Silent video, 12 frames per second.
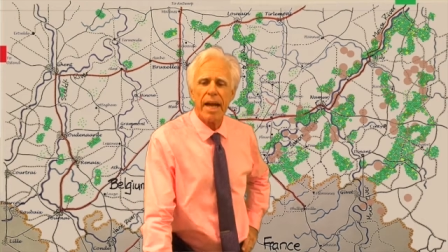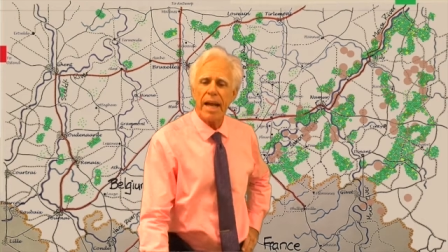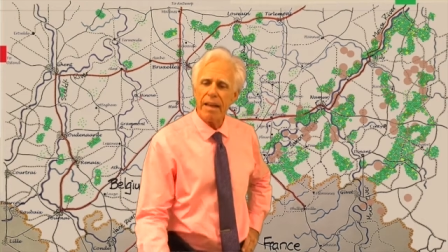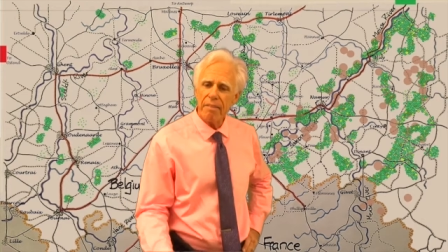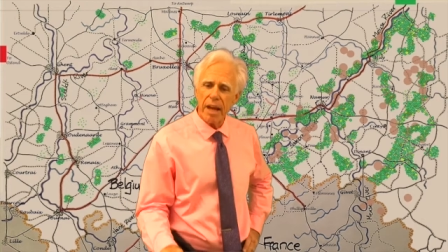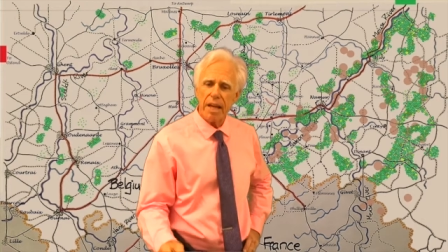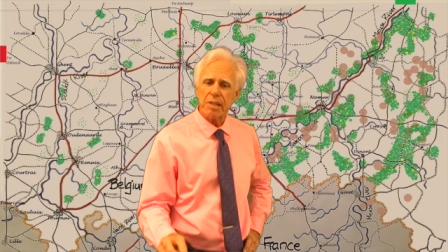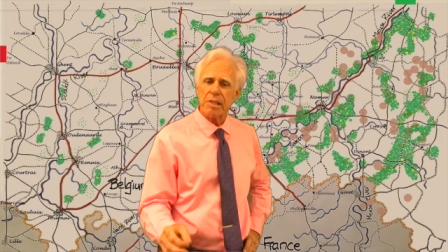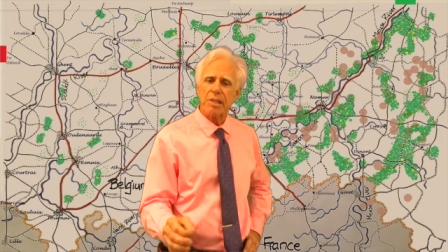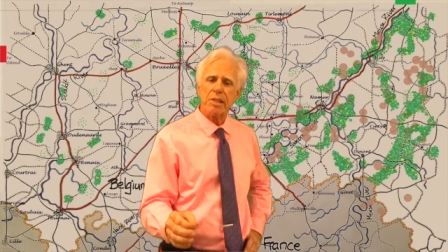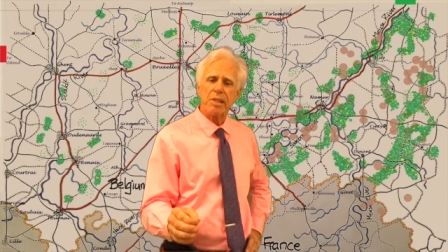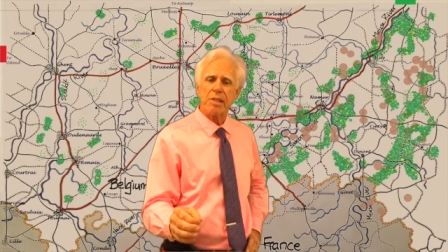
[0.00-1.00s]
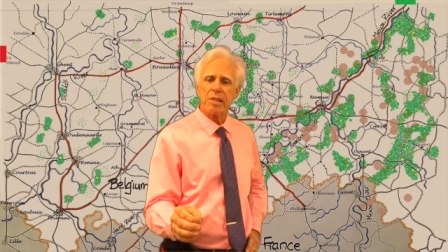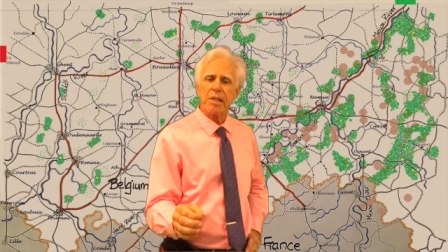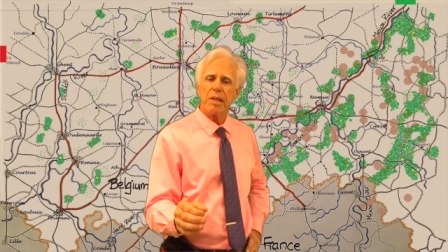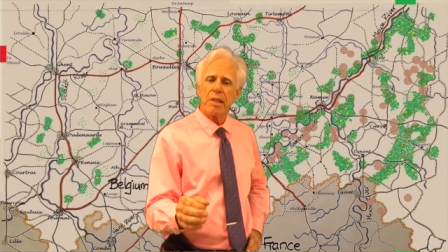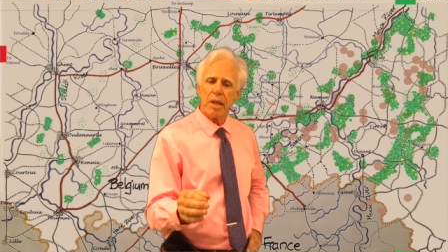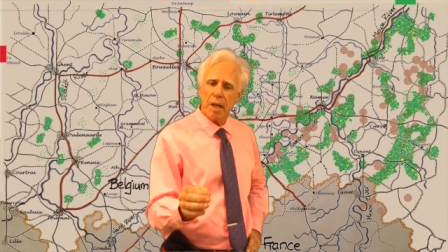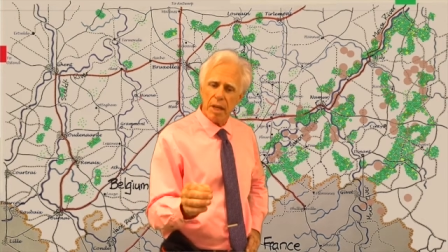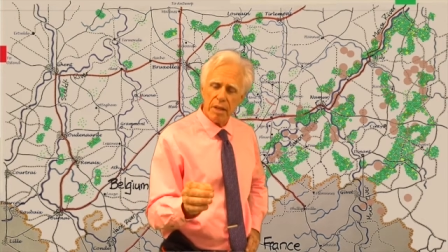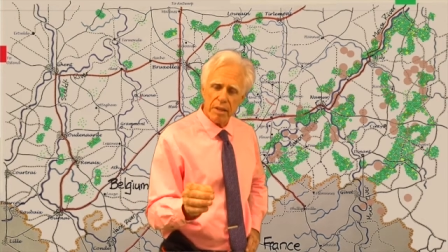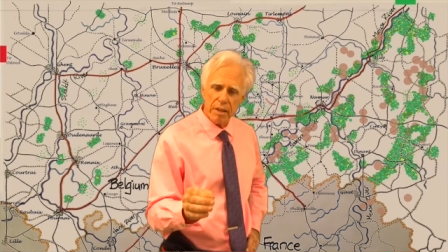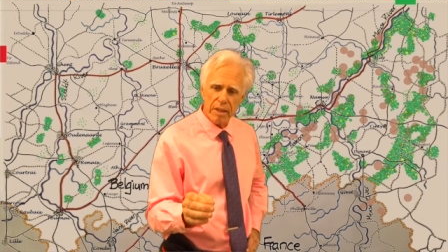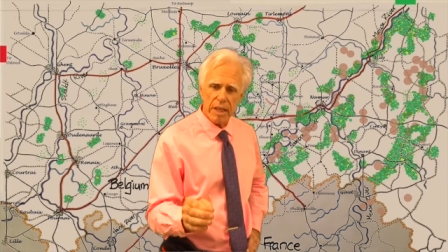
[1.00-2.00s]
And that's
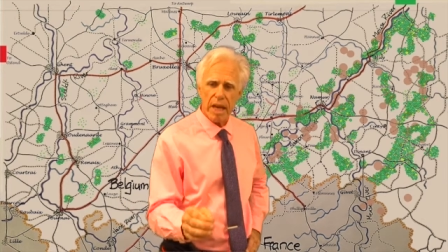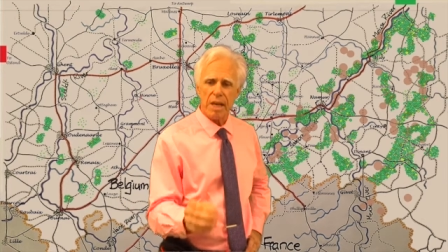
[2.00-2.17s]
the